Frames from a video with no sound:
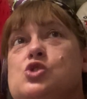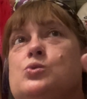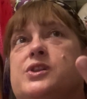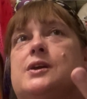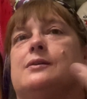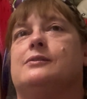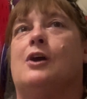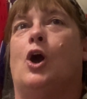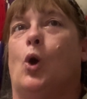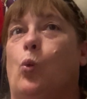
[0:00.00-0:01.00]
things:
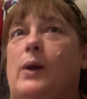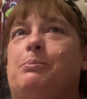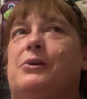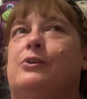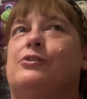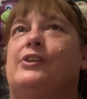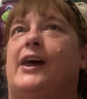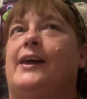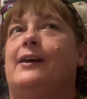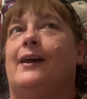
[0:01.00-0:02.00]
a white
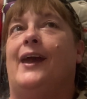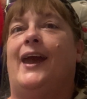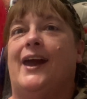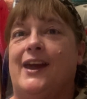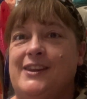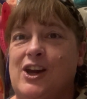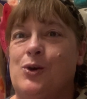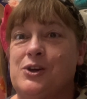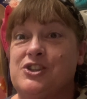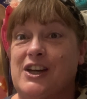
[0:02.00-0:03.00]
butterfly, and
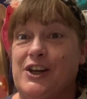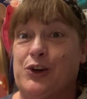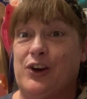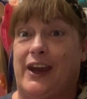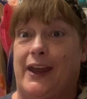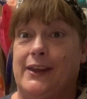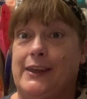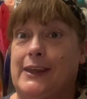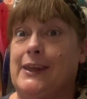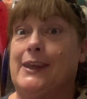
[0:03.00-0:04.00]
now a giant cricket.
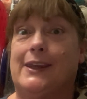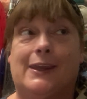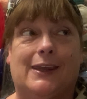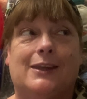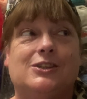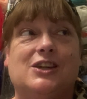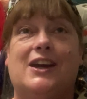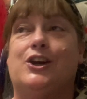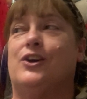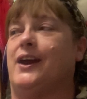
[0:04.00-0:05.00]

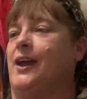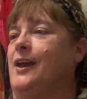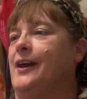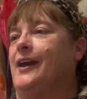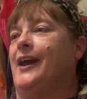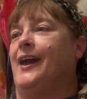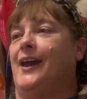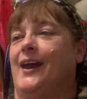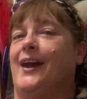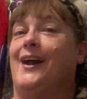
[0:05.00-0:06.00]
Giant cricket.
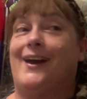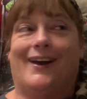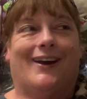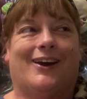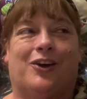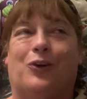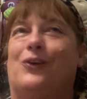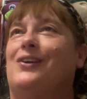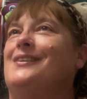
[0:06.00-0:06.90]
Cool.